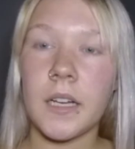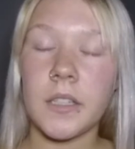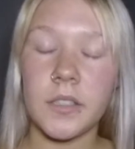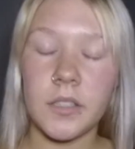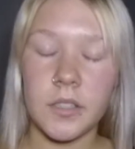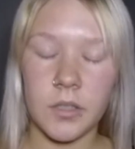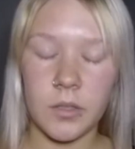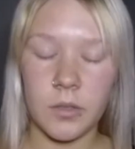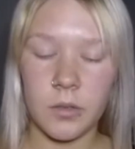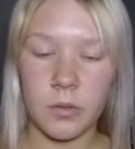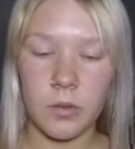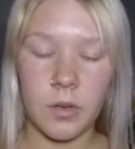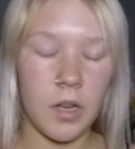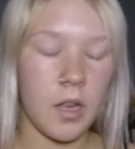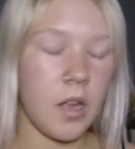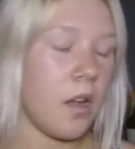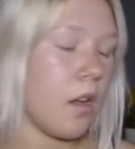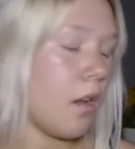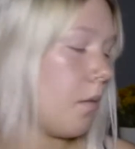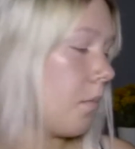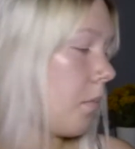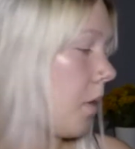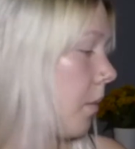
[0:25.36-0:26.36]
So
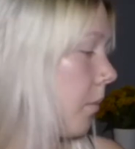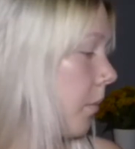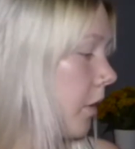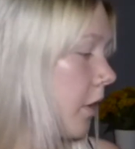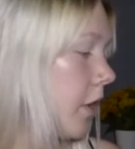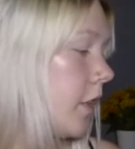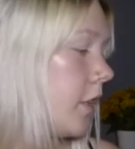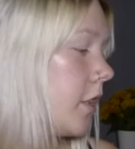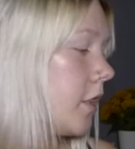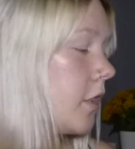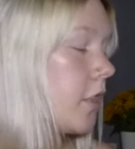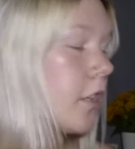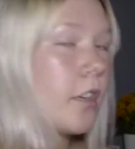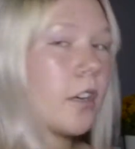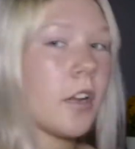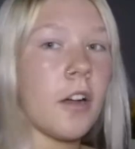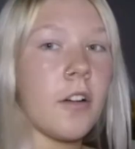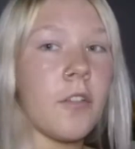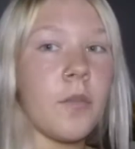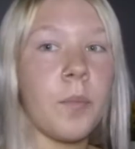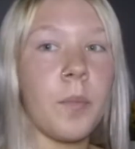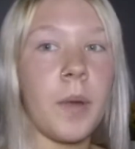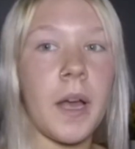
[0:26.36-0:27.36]
I'm going to start
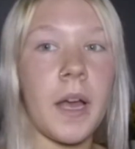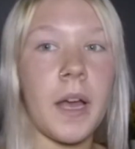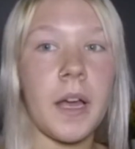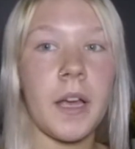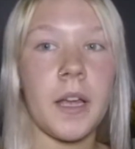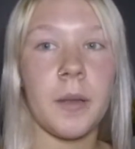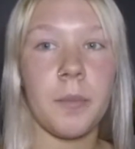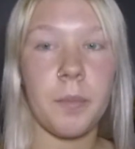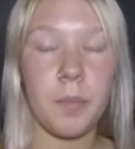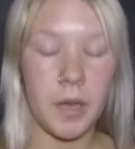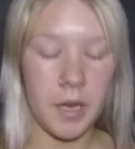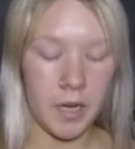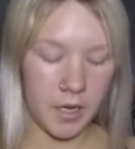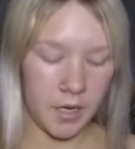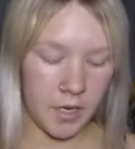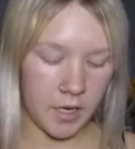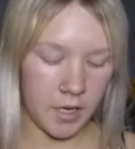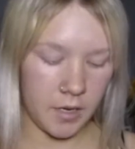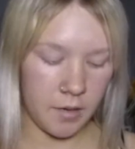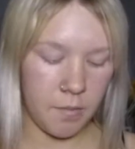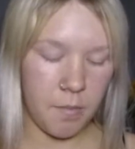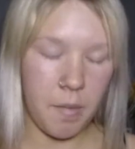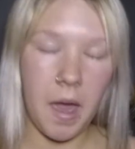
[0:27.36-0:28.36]
off by
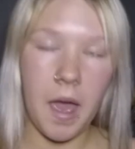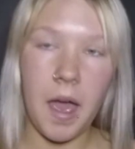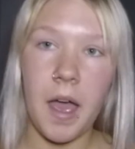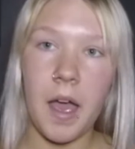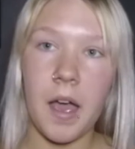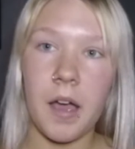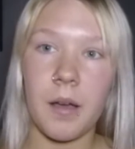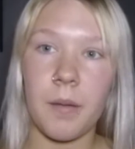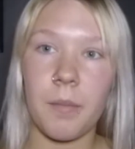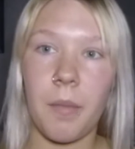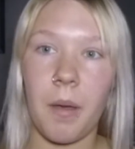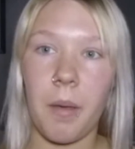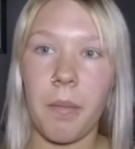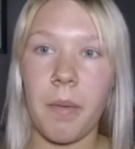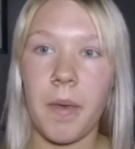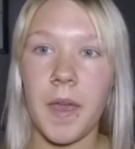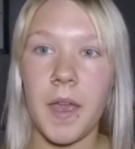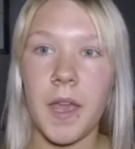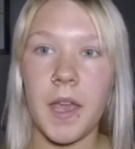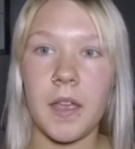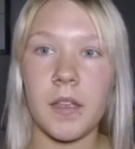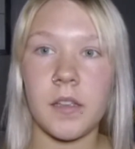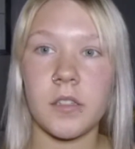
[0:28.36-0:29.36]
pinning back my
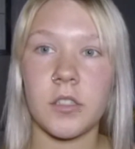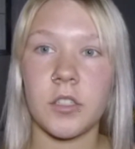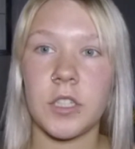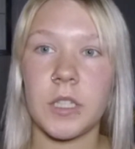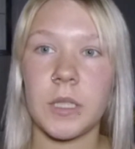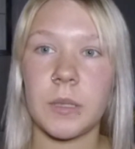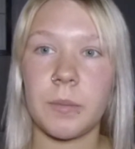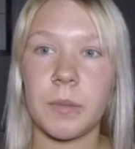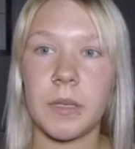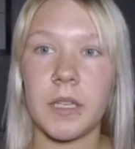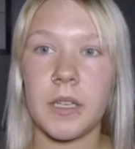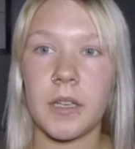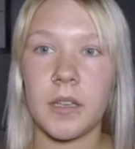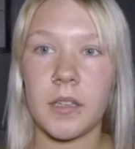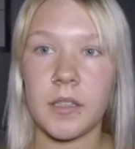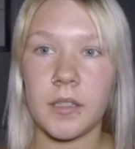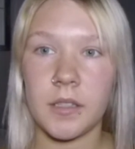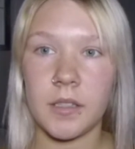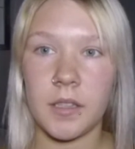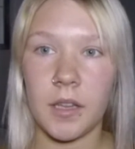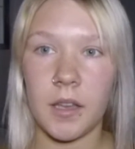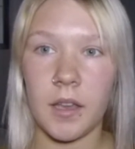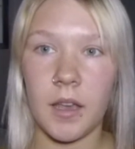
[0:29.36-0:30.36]
bangs just
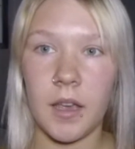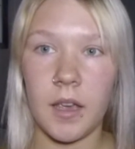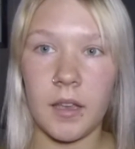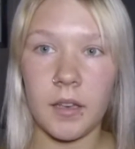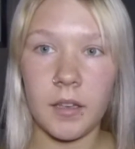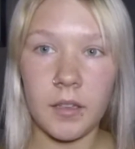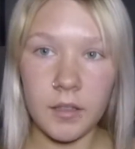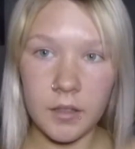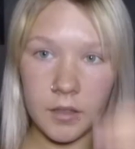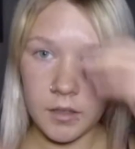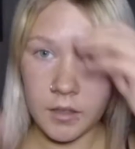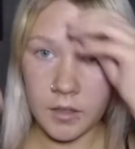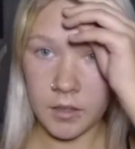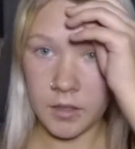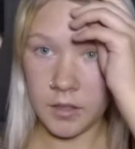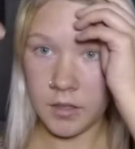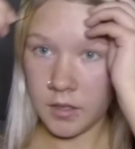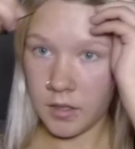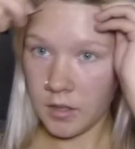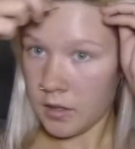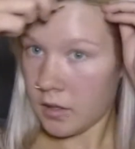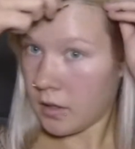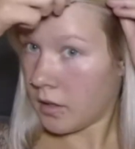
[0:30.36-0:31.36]
because they get
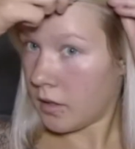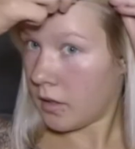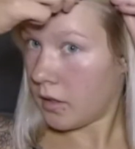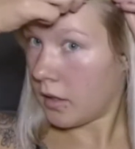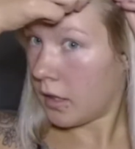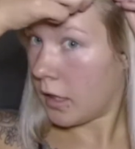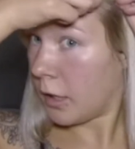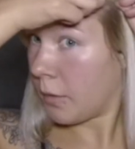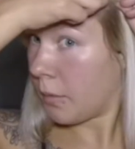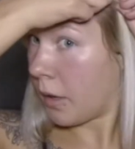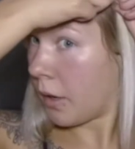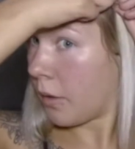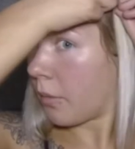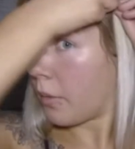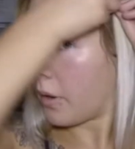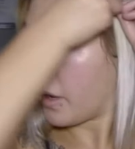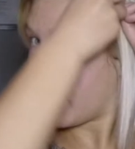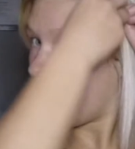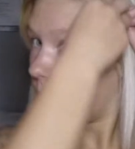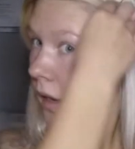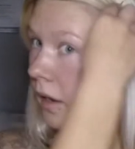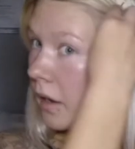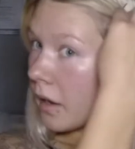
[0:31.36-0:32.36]
in my
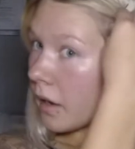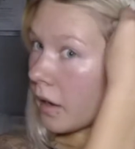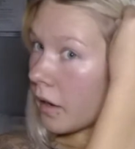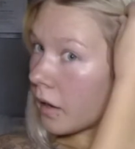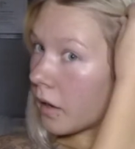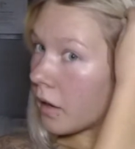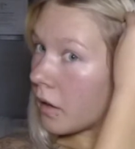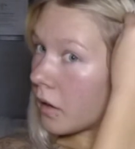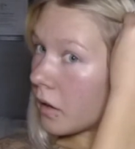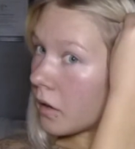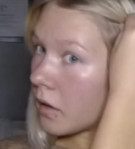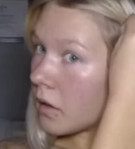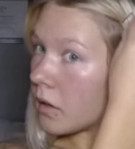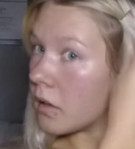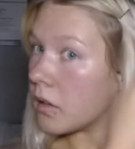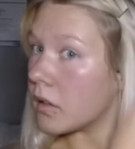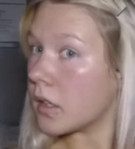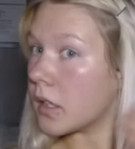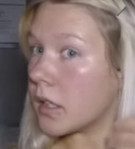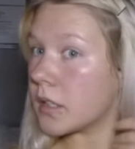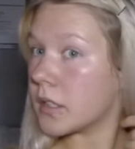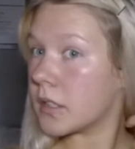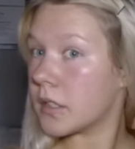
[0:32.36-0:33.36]
way
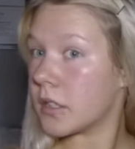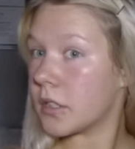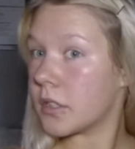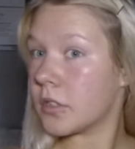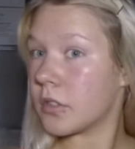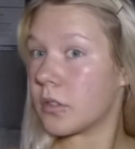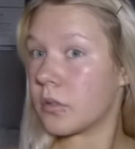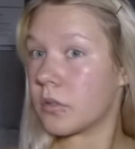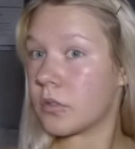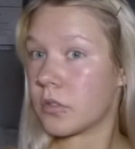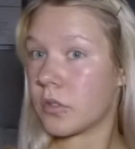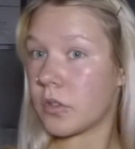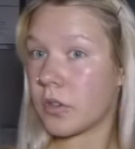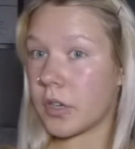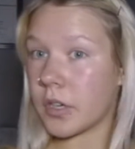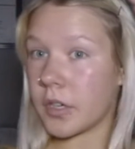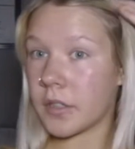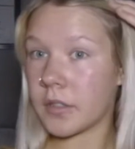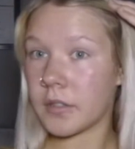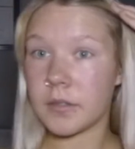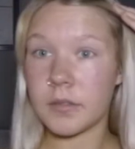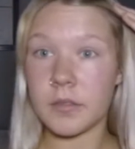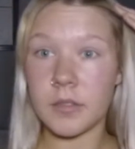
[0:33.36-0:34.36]
because they're so
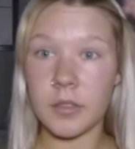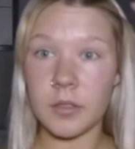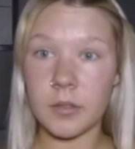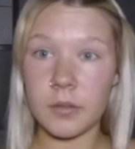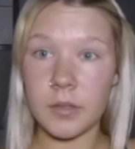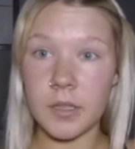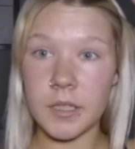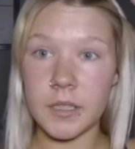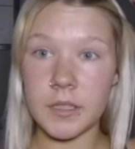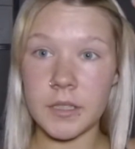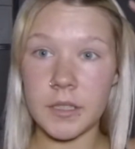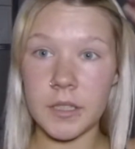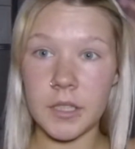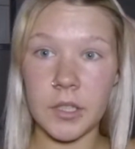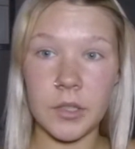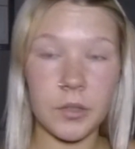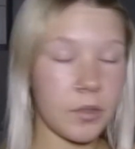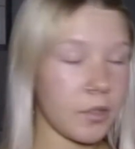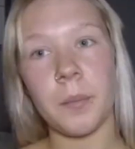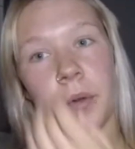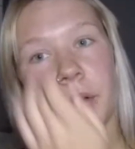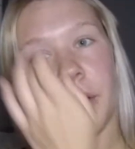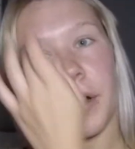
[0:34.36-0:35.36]
short. Oh, that's
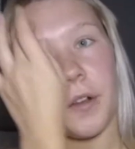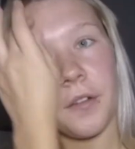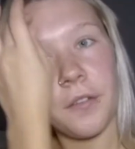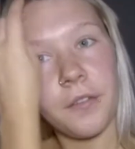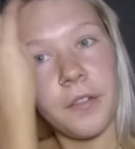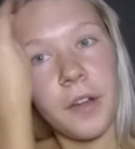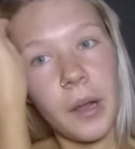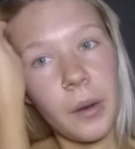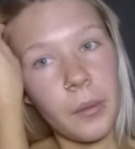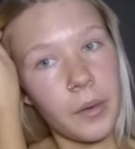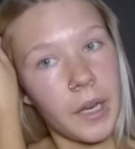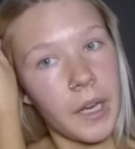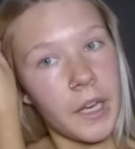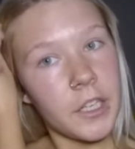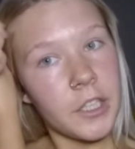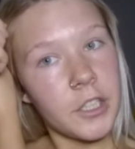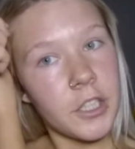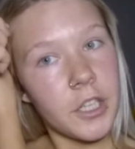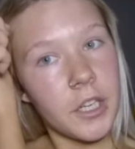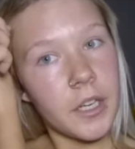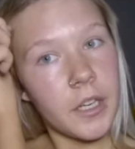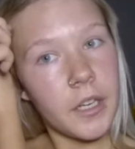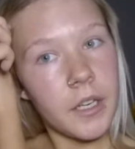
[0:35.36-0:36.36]
cute. Put on
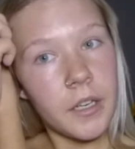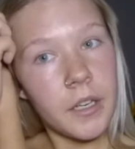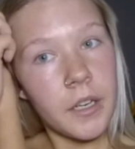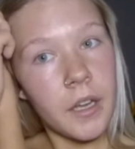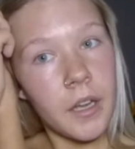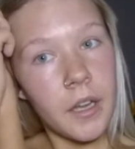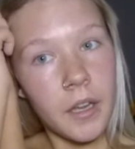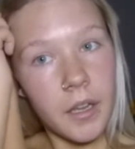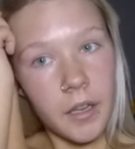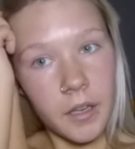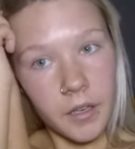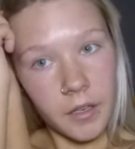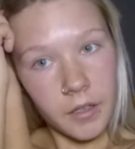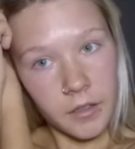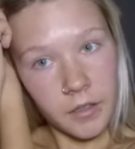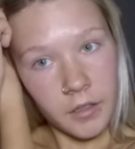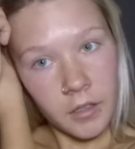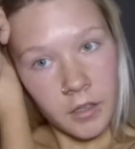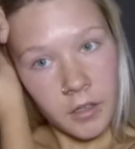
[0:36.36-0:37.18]
foundation and